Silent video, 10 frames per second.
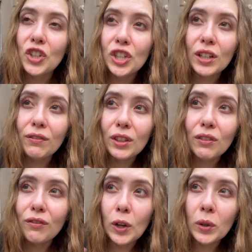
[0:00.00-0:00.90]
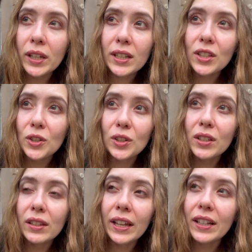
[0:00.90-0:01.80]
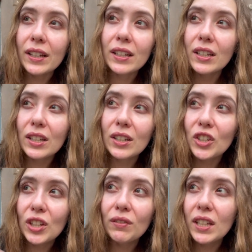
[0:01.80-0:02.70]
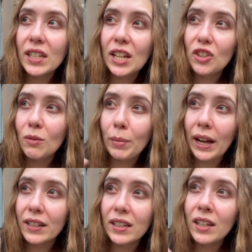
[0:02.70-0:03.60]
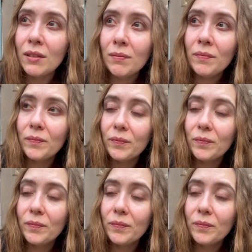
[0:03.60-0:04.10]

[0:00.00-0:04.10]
shift the focus or like shift the attention back to them.